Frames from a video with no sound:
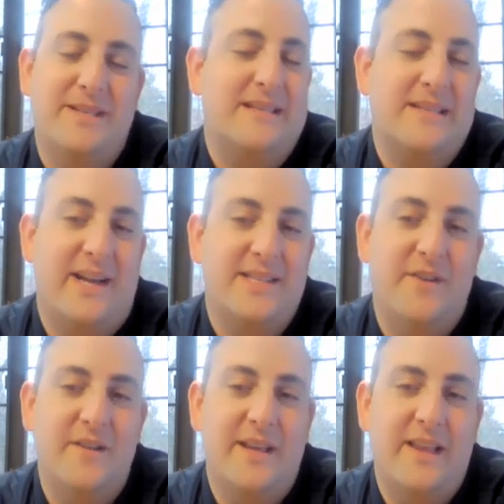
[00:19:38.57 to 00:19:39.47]

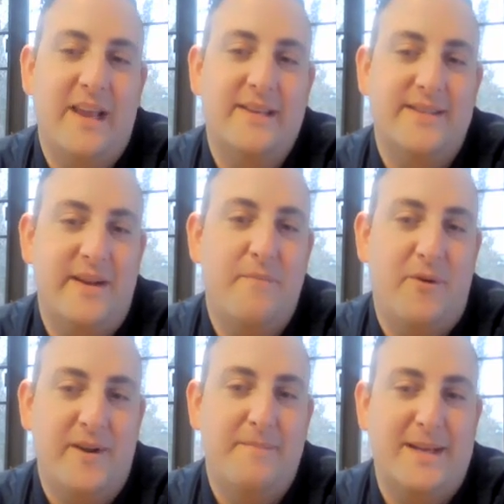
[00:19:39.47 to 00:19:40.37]
successful, I think is an
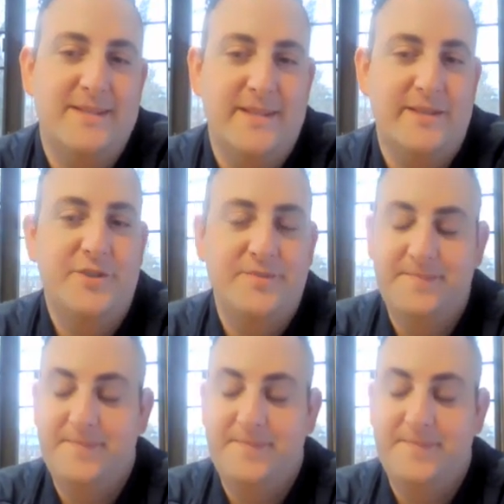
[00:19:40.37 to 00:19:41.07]
important message.